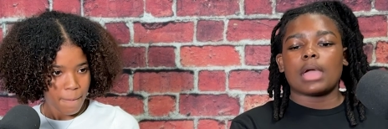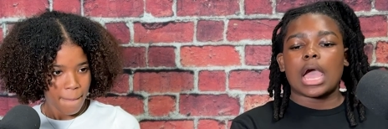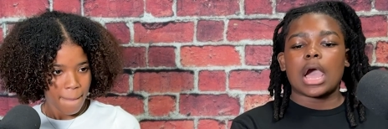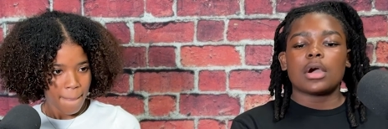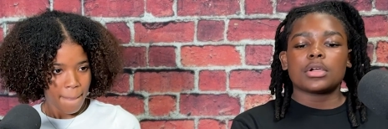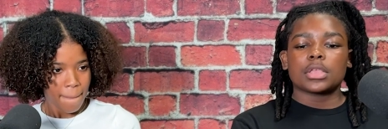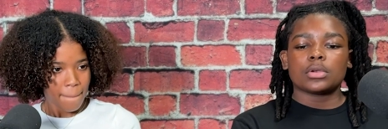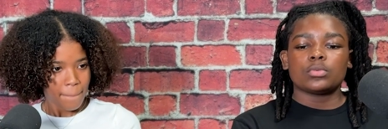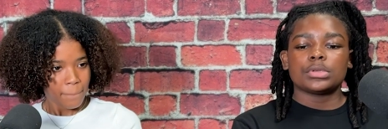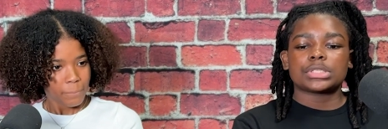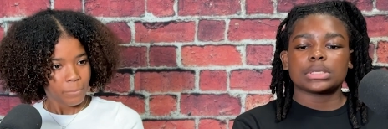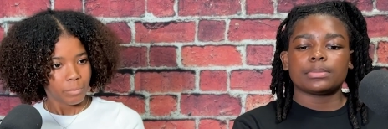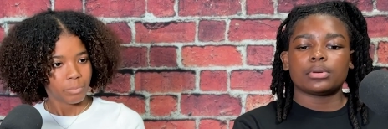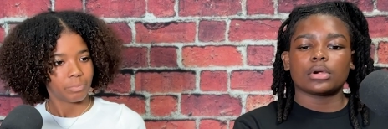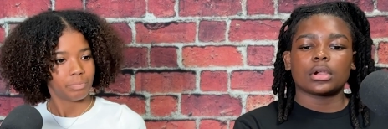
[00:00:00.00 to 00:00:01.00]
Speaker 1: how can we
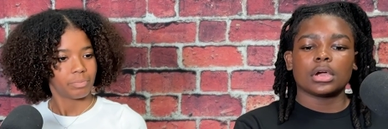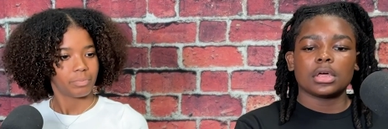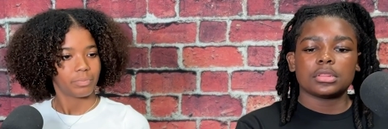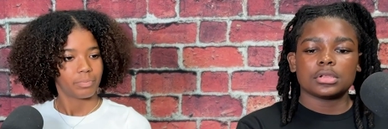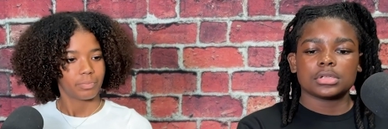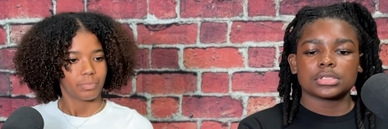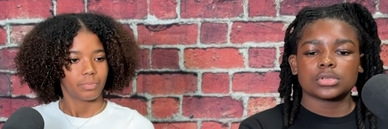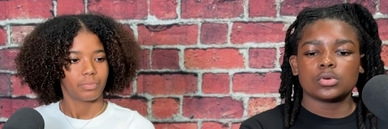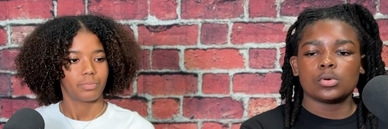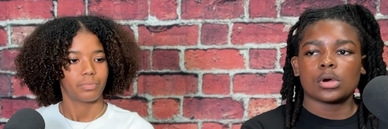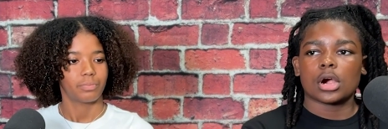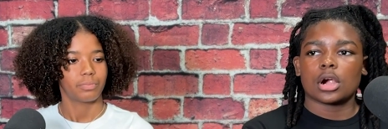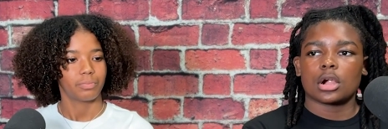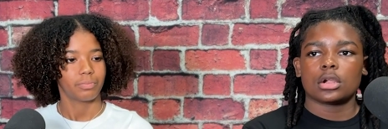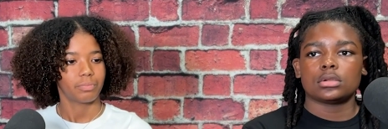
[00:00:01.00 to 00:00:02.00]
support others
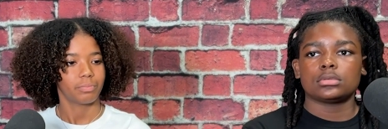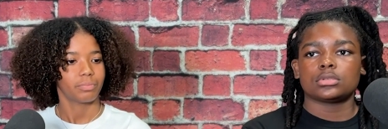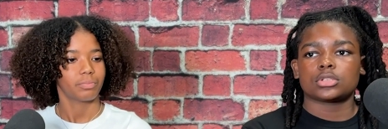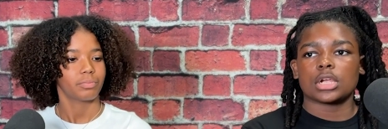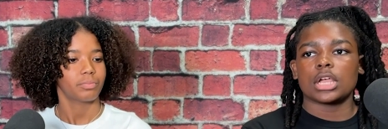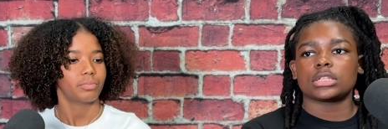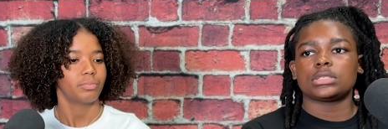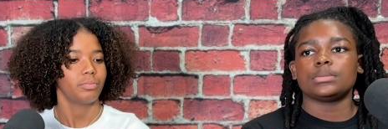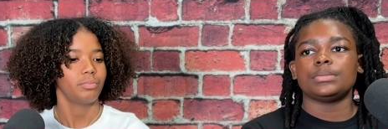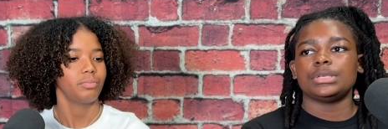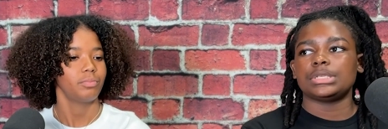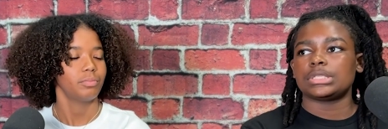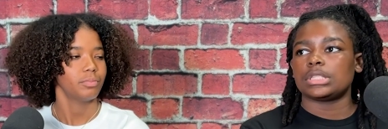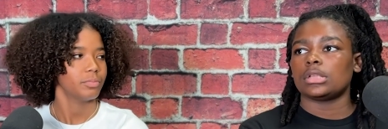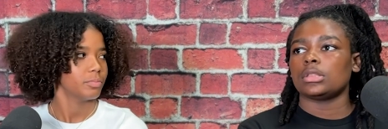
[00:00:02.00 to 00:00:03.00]
who are trying to
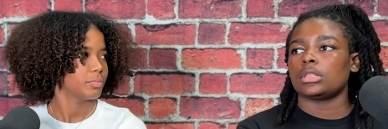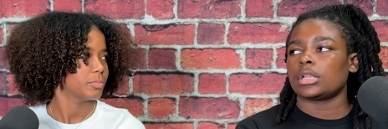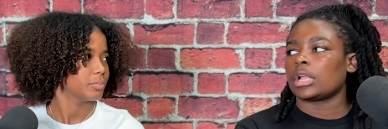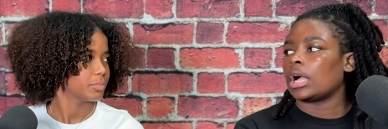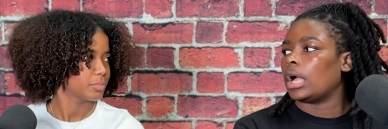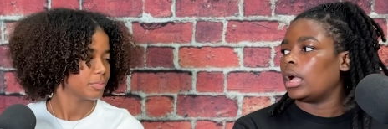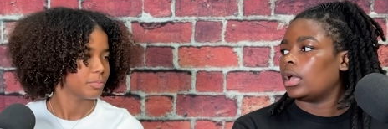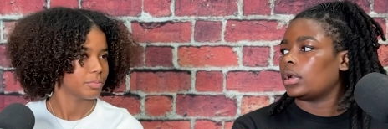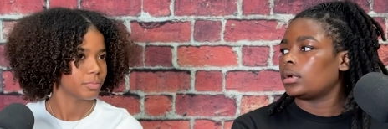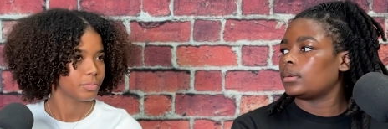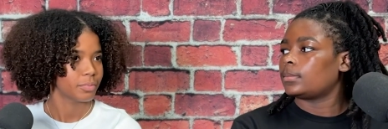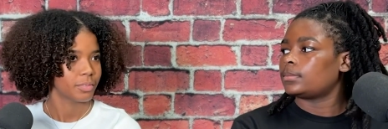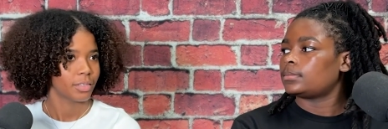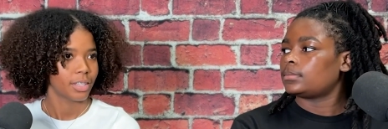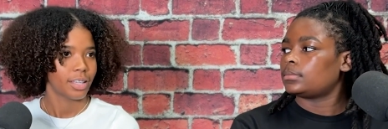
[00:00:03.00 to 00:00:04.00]
be still in God?
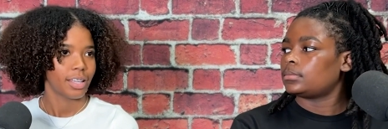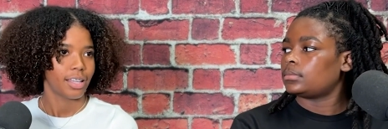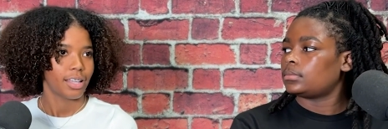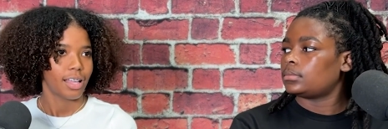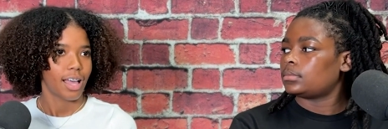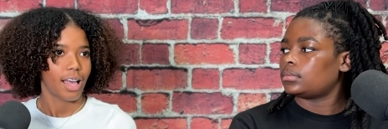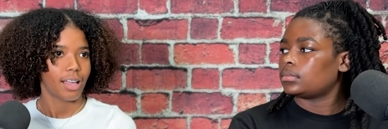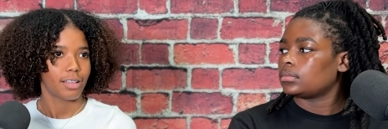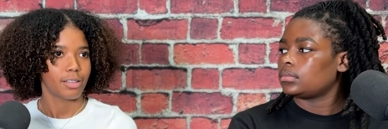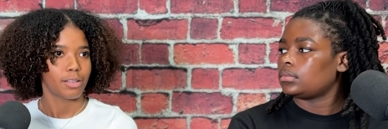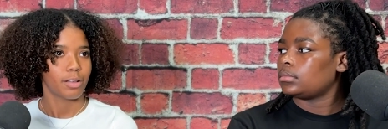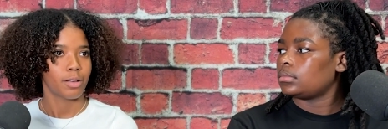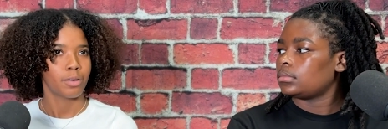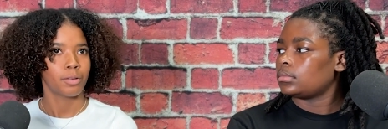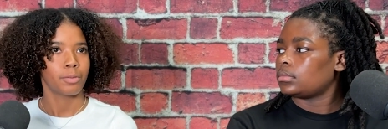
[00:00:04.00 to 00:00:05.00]

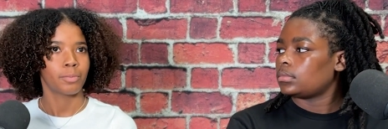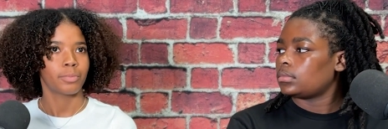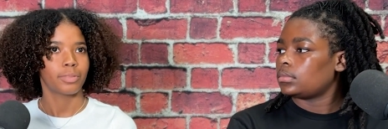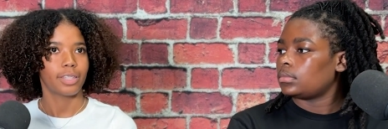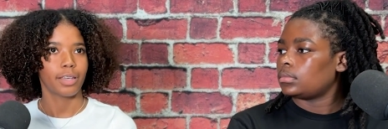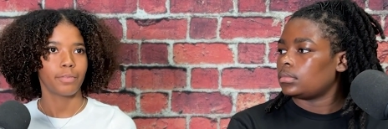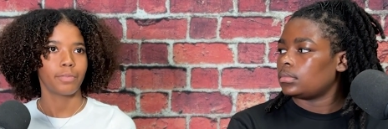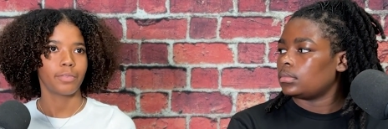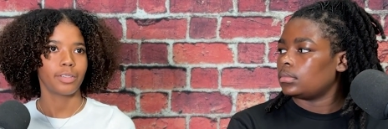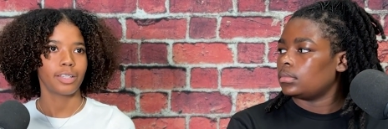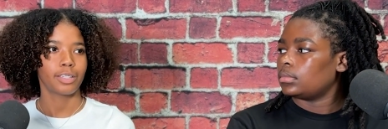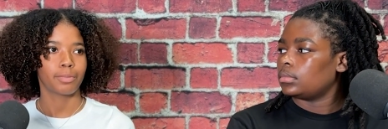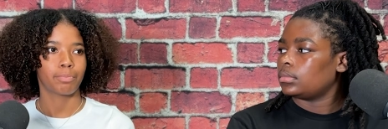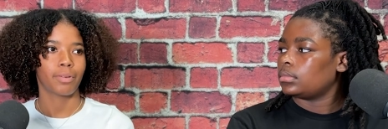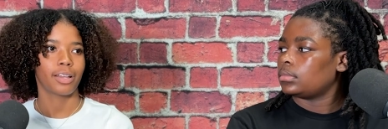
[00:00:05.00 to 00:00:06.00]
Speaker 2: Um,
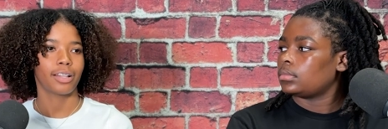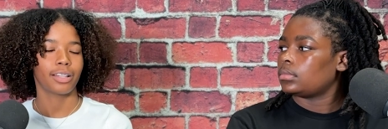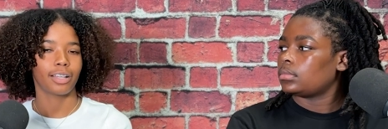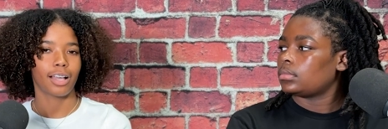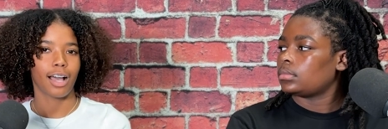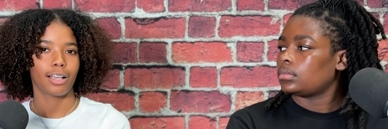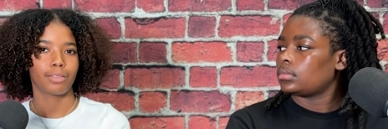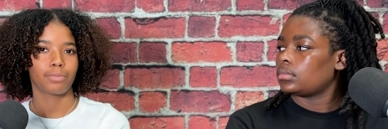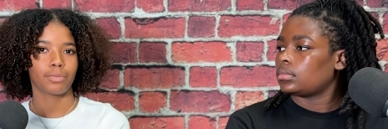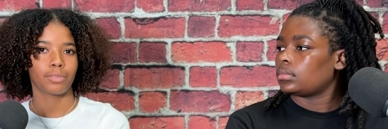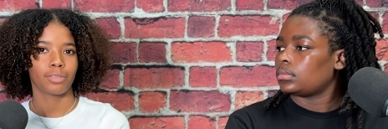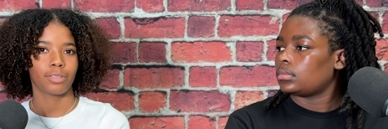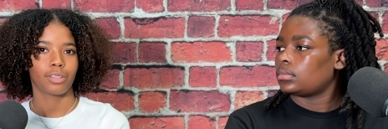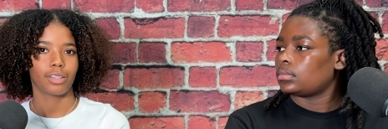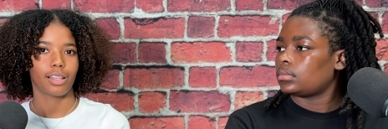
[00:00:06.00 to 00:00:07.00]
definitely spreading the
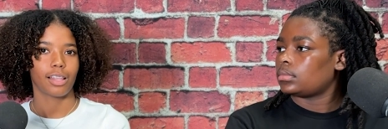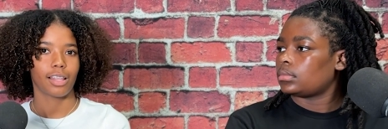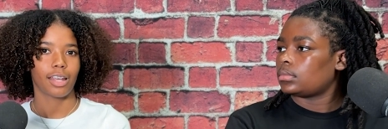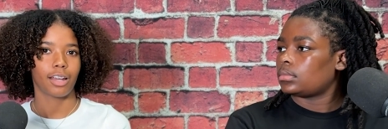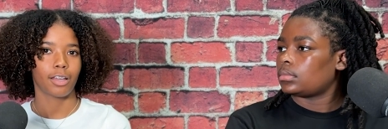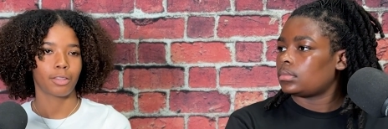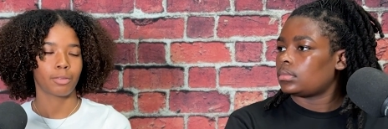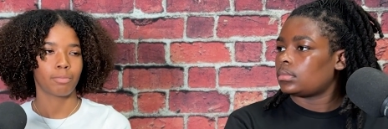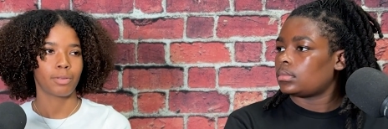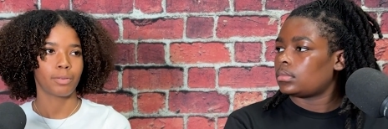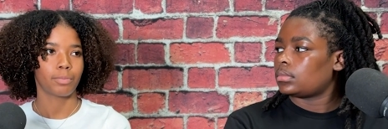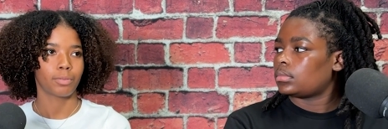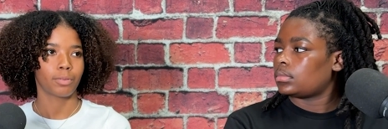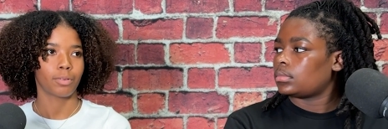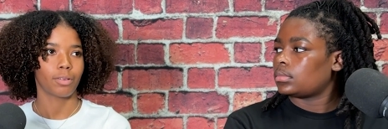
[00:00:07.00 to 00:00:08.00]
gospel, letting other
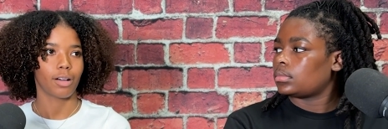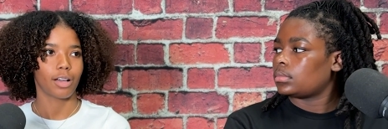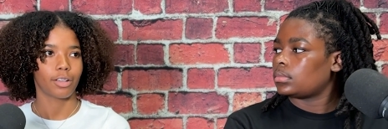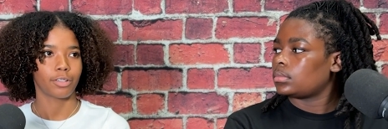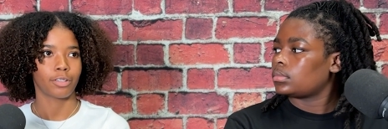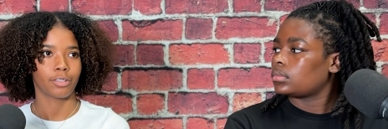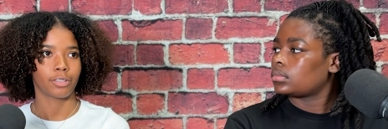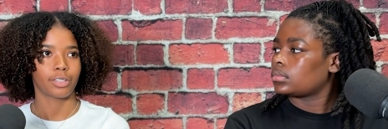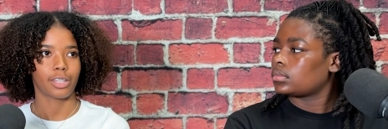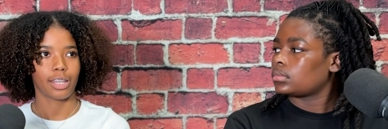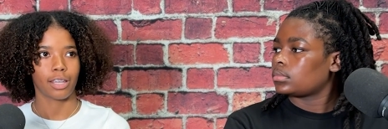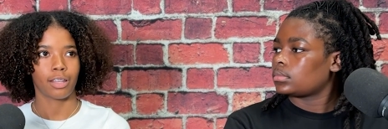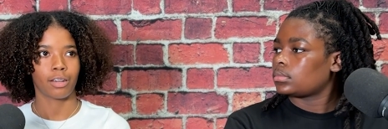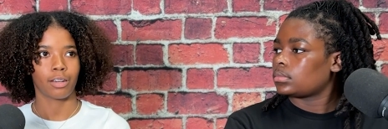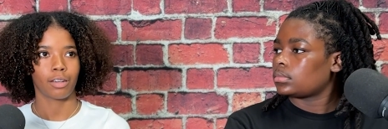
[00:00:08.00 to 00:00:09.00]
people
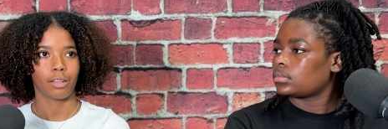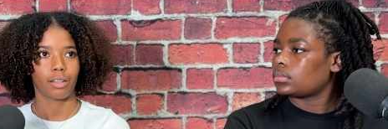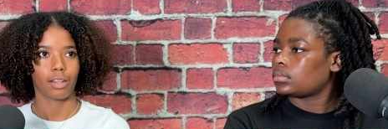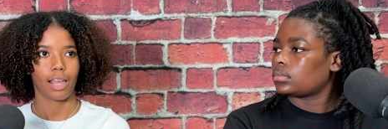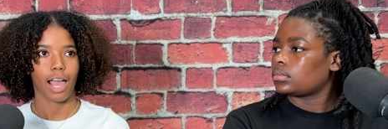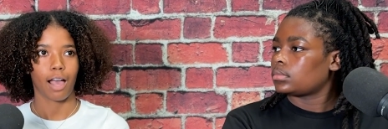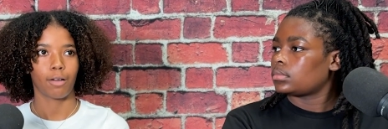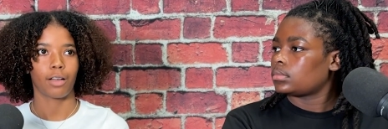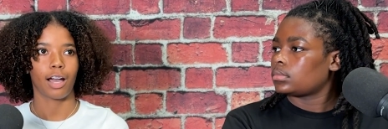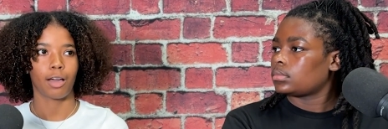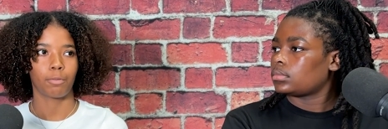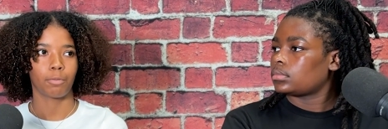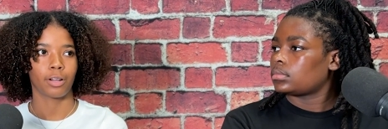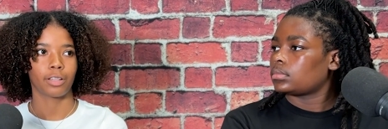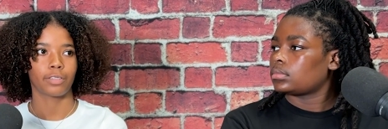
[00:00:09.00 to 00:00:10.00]
understand how
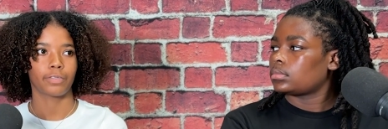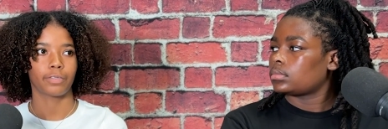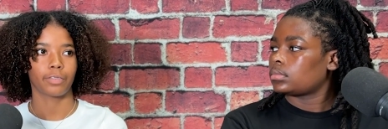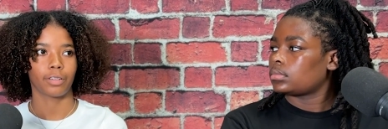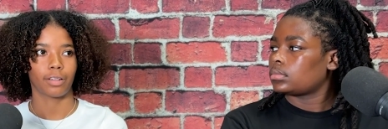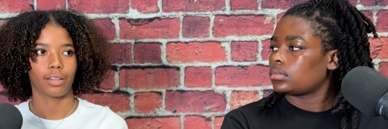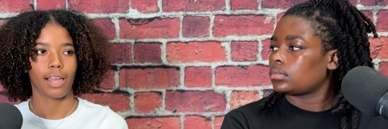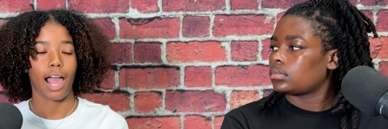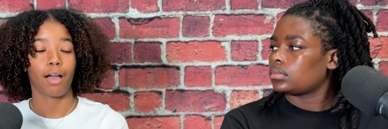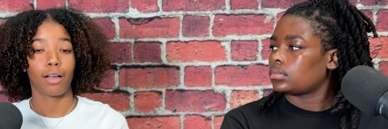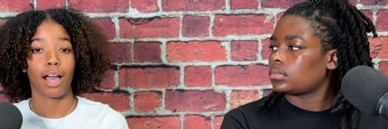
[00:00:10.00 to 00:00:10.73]
God works for how